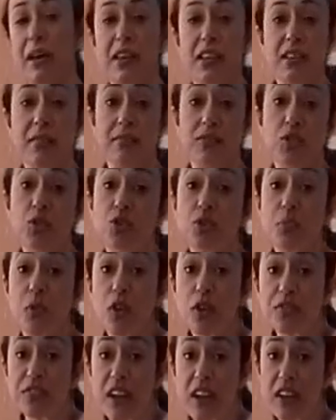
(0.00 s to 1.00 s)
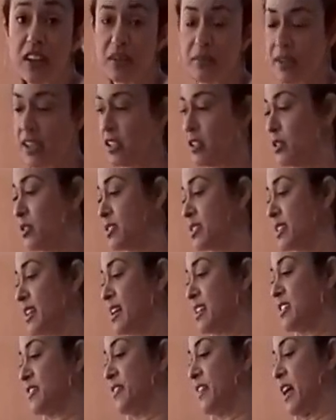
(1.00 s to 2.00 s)
might use more flour, you might use
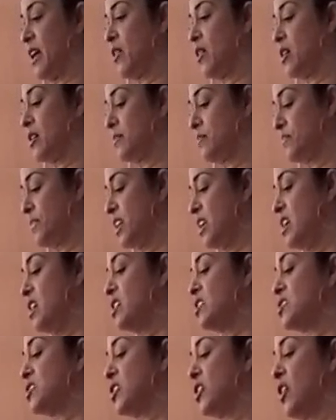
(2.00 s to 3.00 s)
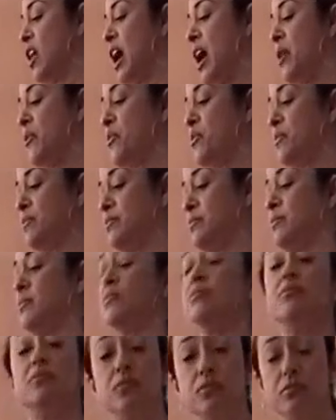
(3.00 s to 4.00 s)
less flour. So I
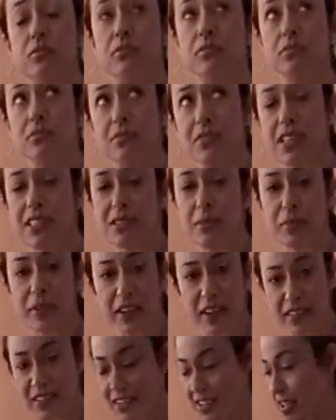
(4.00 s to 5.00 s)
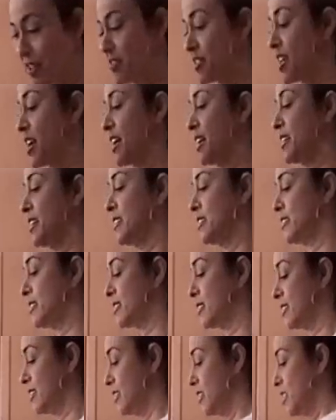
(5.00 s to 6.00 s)
like to play on the safe side and
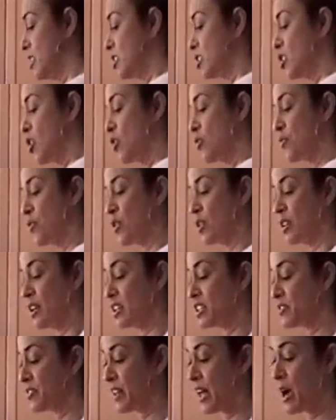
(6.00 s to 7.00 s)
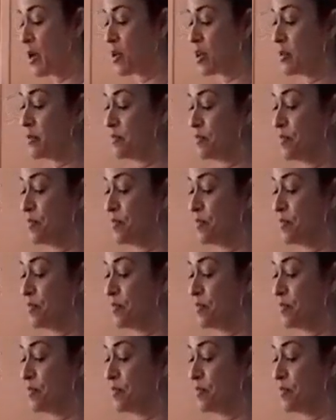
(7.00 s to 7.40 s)
go for less flour